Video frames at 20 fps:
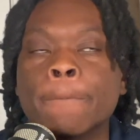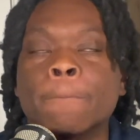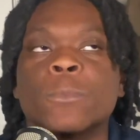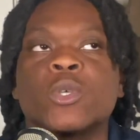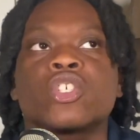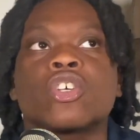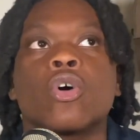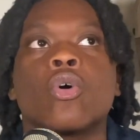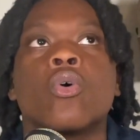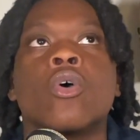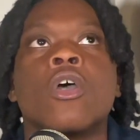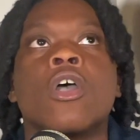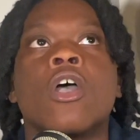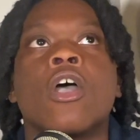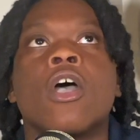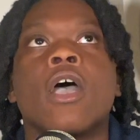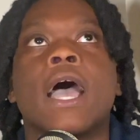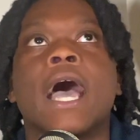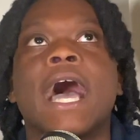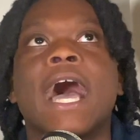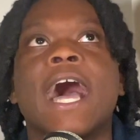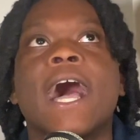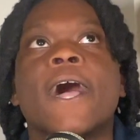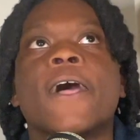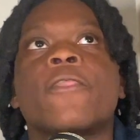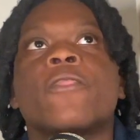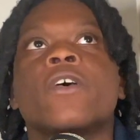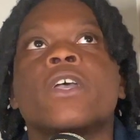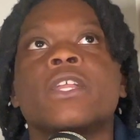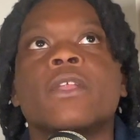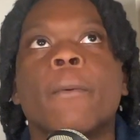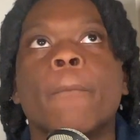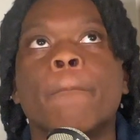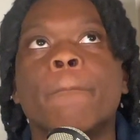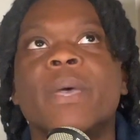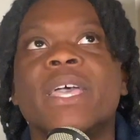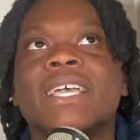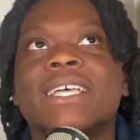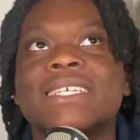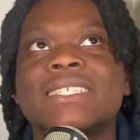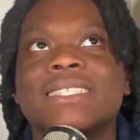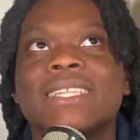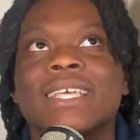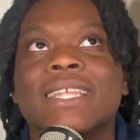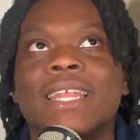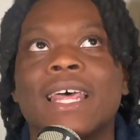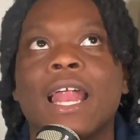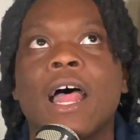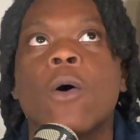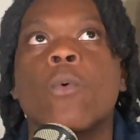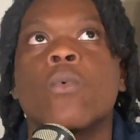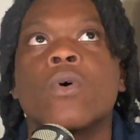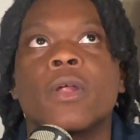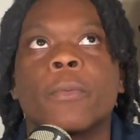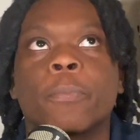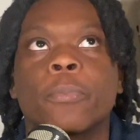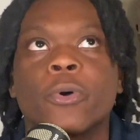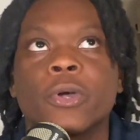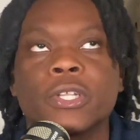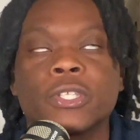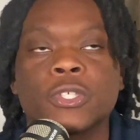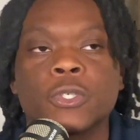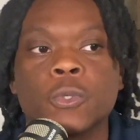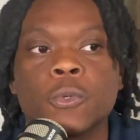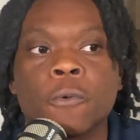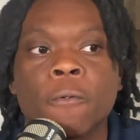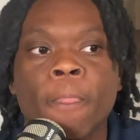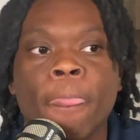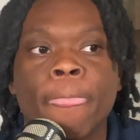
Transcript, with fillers: So, I think the biggest thing that I want to point to